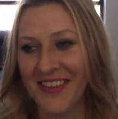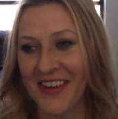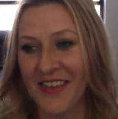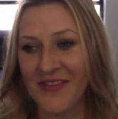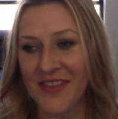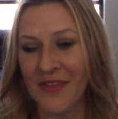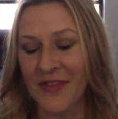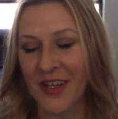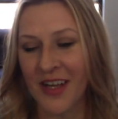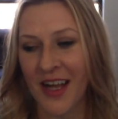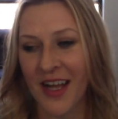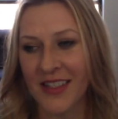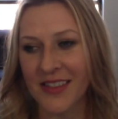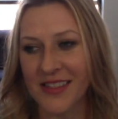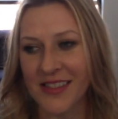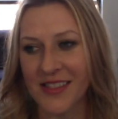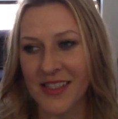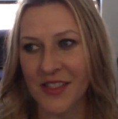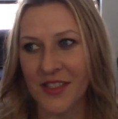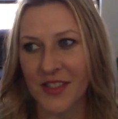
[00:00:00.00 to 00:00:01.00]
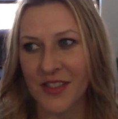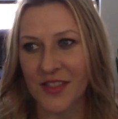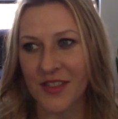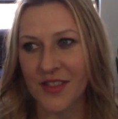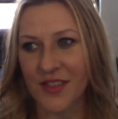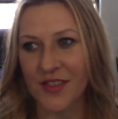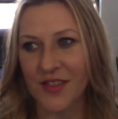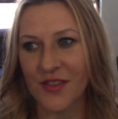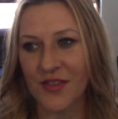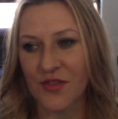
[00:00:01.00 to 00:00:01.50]
I've never gotten such a
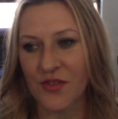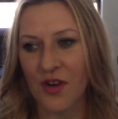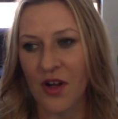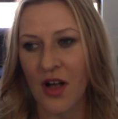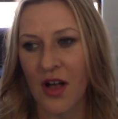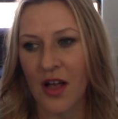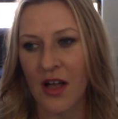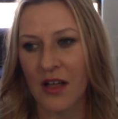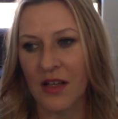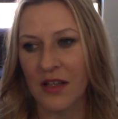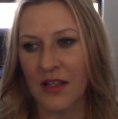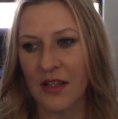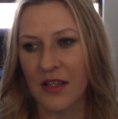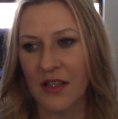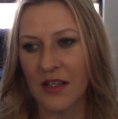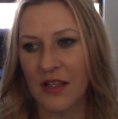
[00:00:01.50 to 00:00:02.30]
strong,